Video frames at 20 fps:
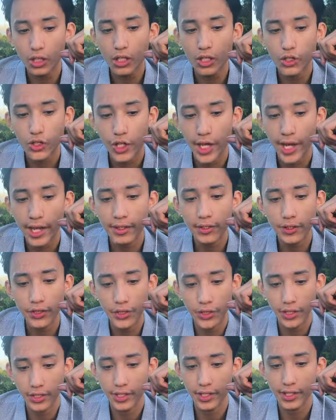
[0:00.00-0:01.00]

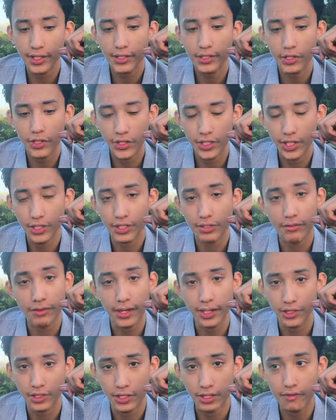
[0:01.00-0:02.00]
channels an inner sense of
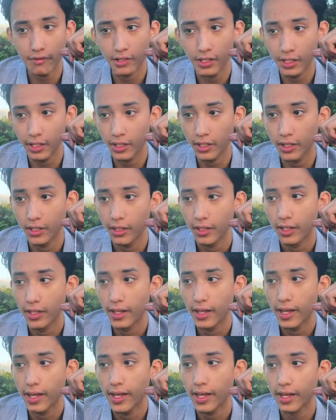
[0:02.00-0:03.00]
negativity
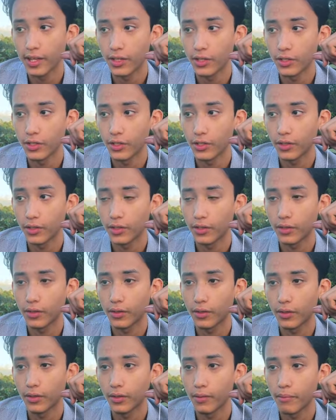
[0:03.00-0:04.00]
and
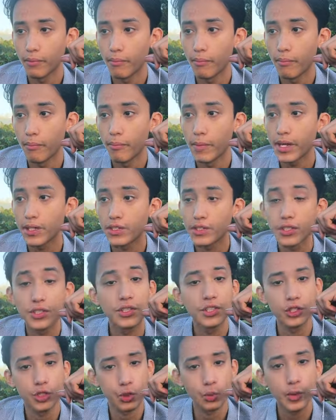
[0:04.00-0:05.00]
makes these
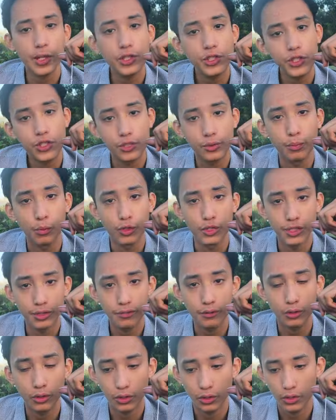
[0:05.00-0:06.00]
situations more
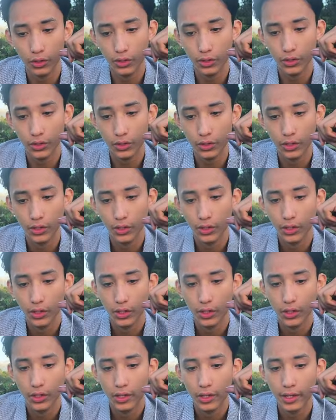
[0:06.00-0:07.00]
difficult.
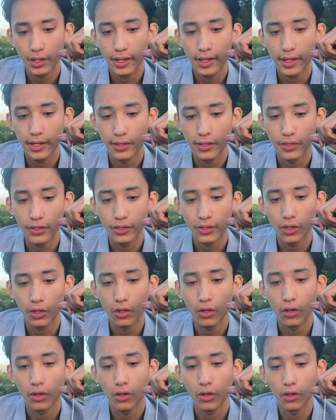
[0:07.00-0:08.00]
And
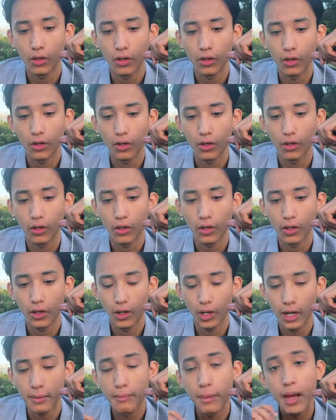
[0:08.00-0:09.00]

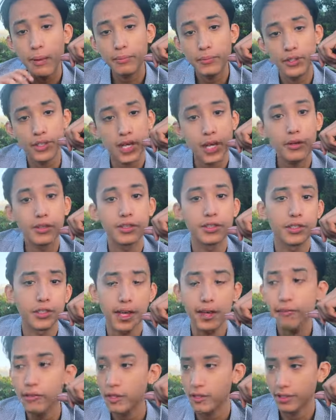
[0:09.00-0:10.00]
I map this out into
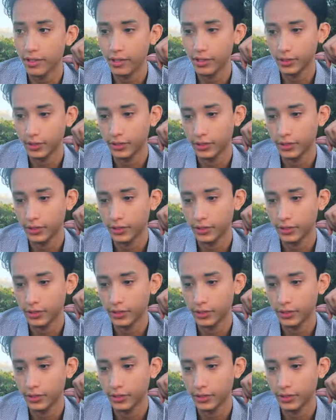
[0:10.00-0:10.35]
everything